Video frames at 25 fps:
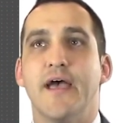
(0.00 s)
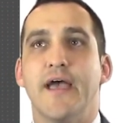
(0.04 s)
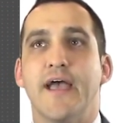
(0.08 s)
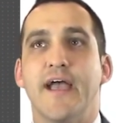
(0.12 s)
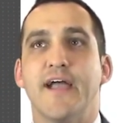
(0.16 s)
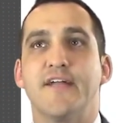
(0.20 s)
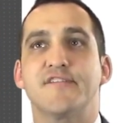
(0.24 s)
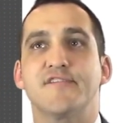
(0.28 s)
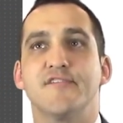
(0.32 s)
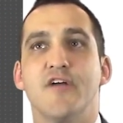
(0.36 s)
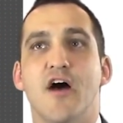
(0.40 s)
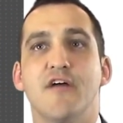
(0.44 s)

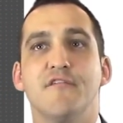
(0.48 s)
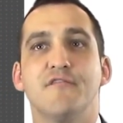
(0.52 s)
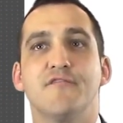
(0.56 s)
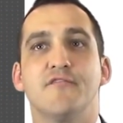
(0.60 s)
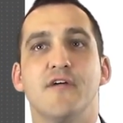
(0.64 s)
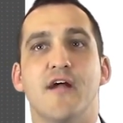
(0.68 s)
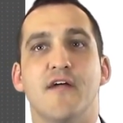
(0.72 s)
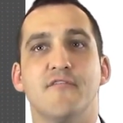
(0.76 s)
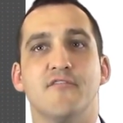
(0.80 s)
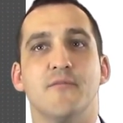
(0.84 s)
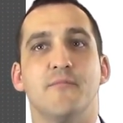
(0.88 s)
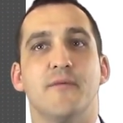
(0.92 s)
It's not
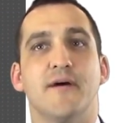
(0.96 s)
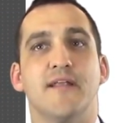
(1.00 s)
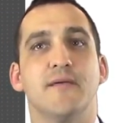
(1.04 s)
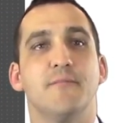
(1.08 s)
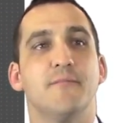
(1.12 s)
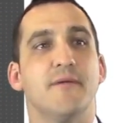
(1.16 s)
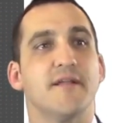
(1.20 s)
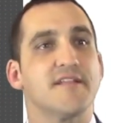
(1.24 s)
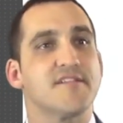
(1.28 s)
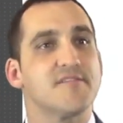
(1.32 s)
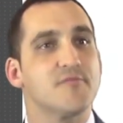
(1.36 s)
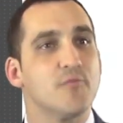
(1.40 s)
for everybody,
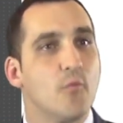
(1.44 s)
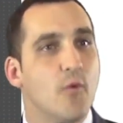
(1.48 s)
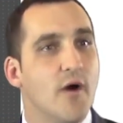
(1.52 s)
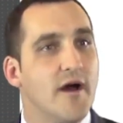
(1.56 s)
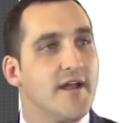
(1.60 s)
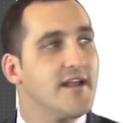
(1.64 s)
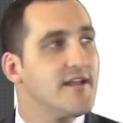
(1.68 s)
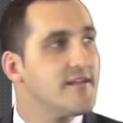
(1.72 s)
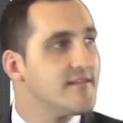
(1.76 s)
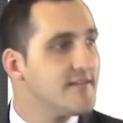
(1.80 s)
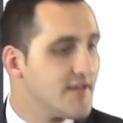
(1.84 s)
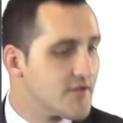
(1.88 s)
but it's
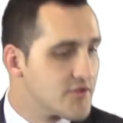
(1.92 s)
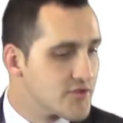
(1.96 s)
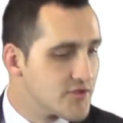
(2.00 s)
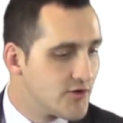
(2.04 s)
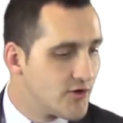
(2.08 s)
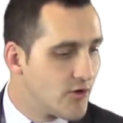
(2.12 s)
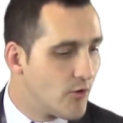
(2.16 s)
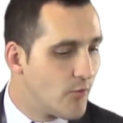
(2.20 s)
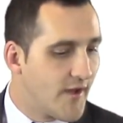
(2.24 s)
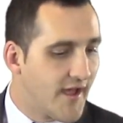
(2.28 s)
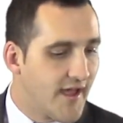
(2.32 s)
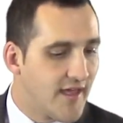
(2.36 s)
one
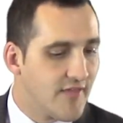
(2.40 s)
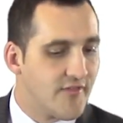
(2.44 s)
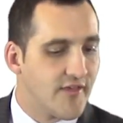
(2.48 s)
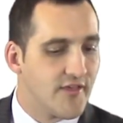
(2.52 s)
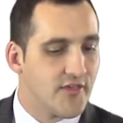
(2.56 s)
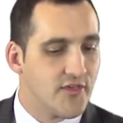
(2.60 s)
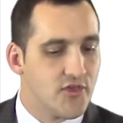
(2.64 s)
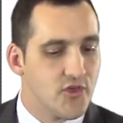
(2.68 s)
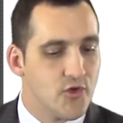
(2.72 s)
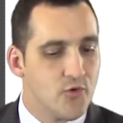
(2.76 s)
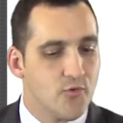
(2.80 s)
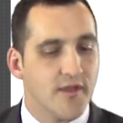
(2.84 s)
additional way that
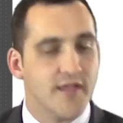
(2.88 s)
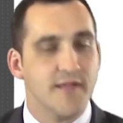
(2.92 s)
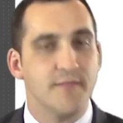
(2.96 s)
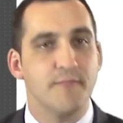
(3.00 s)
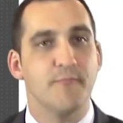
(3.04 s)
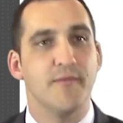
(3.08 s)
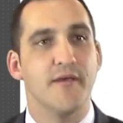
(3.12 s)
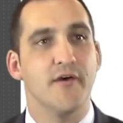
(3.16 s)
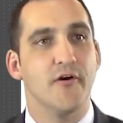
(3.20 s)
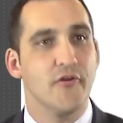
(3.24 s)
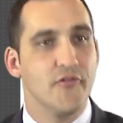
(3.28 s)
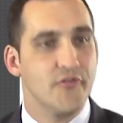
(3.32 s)
you can
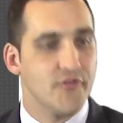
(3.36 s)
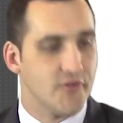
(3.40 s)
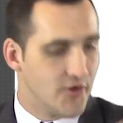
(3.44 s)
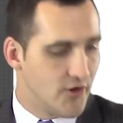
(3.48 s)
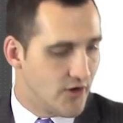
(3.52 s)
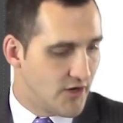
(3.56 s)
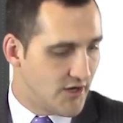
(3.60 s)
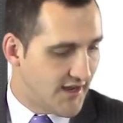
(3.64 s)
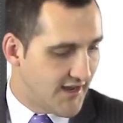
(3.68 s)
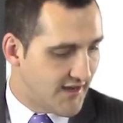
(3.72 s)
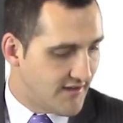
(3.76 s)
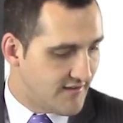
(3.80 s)
build
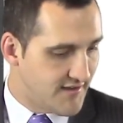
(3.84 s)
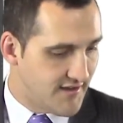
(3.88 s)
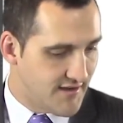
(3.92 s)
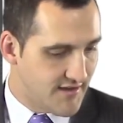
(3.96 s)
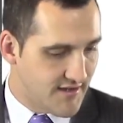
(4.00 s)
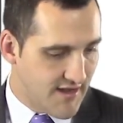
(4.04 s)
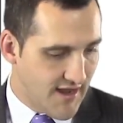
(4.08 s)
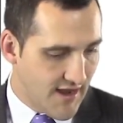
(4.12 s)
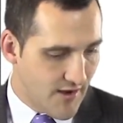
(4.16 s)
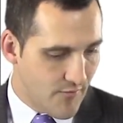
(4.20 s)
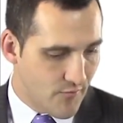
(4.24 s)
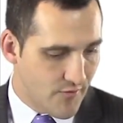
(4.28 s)
your LinkedIn
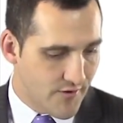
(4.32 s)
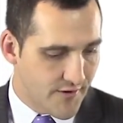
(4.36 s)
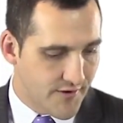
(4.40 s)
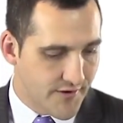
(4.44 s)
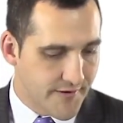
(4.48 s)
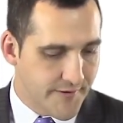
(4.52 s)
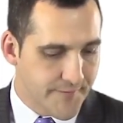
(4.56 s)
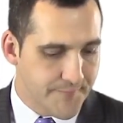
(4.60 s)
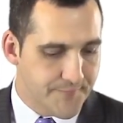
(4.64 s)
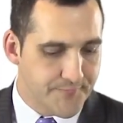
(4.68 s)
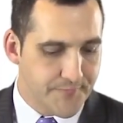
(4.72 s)
network.